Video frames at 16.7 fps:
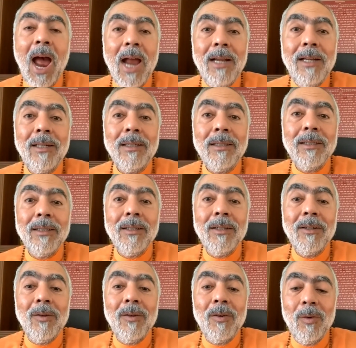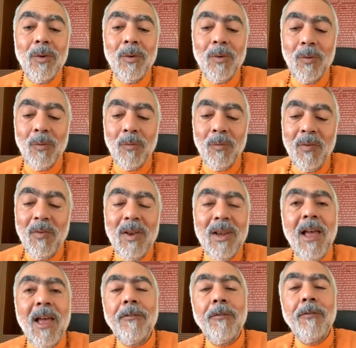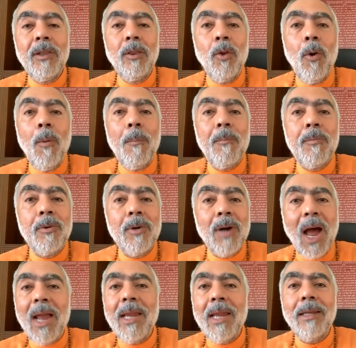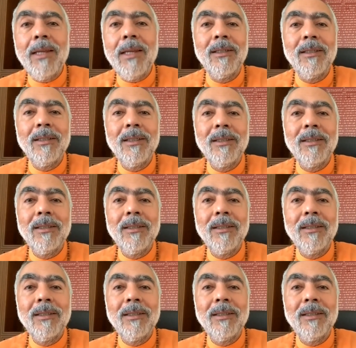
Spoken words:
And we were left with no pride